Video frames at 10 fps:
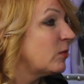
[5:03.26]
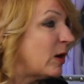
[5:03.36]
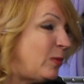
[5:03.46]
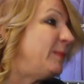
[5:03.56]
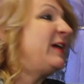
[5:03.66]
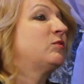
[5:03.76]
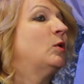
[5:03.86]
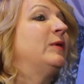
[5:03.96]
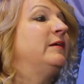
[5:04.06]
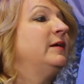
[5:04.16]
right? Because
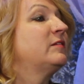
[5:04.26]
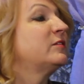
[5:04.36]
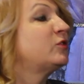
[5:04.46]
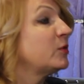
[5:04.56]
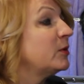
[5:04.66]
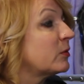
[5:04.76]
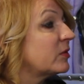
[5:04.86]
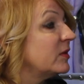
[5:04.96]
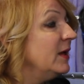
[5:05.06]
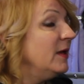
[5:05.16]
what we're hearing is a
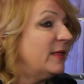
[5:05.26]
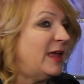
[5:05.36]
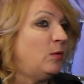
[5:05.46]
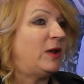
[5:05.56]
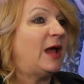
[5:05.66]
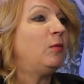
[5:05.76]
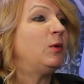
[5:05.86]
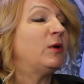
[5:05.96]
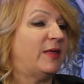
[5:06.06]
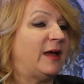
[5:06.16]
truth. And when I
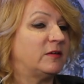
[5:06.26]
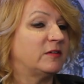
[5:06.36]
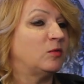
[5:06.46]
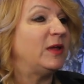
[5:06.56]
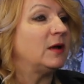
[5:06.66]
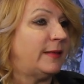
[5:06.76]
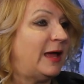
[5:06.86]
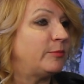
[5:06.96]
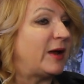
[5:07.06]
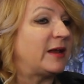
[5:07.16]
work with actors and we
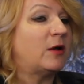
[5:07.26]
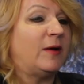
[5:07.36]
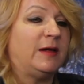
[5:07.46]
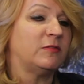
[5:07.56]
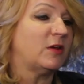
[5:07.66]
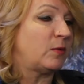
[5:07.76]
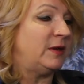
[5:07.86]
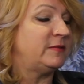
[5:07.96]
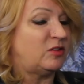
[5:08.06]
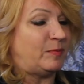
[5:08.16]
collaborate, and I go, here's our
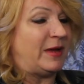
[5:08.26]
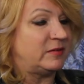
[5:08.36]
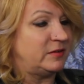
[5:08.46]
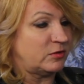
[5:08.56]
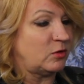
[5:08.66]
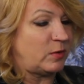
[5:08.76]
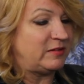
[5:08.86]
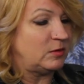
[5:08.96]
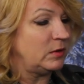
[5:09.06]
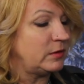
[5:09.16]
crazy specs, here's our
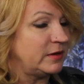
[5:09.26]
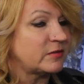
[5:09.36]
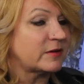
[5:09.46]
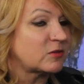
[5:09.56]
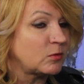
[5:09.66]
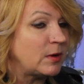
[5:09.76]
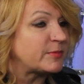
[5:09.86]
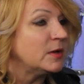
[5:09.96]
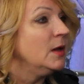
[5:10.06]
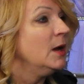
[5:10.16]
crazy world, here's our
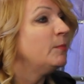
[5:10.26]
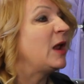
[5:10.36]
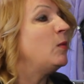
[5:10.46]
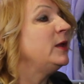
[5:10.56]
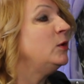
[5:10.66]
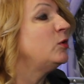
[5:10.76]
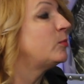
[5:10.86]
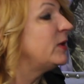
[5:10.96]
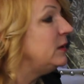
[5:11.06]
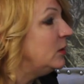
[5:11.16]
script, but I want you
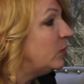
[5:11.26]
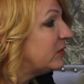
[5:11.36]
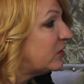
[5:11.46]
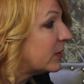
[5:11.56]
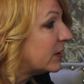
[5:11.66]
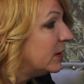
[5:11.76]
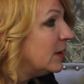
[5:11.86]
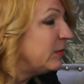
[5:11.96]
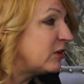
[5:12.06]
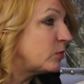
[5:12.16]
to bring you into it.
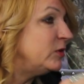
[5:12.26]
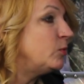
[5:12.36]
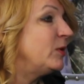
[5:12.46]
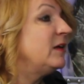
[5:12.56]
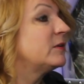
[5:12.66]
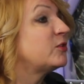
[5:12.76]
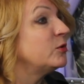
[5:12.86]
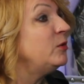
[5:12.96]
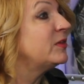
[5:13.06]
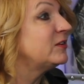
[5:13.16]
Because when you bring your
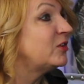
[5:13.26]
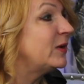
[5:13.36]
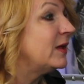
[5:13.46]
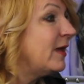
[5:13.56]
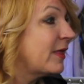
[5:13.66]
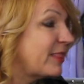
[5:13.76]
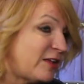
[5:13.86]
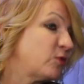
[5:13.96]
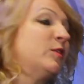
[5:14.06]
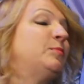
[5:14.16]
truth into it,
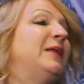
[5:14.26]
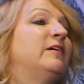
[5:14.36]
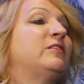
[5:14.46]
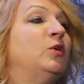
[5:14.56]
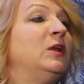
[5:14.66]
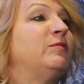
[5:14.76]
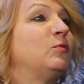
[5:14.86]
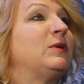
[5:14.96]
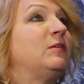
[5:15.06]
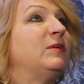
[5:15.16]
that's when the players don't
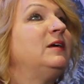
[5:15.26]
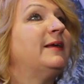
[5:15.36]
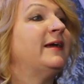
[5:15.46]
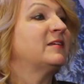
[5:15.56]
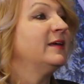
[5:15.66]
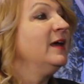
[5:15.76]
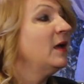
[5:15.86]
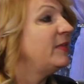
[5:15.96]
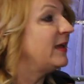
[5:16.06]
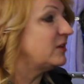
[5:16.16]
even really realize it,
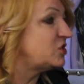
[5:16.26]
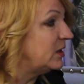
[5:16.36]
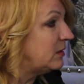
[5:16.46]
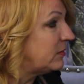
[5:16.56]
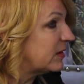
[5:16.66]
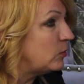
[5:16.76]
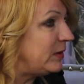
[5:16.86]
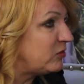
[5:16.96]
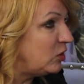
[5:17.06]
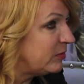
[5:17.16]
they get chills,
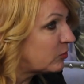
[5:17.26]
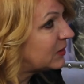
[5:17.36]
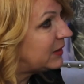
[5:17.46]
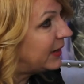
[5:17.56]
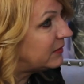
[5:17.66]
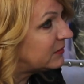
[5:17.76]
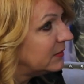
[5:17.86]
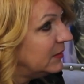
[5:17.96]
and we as humans relate.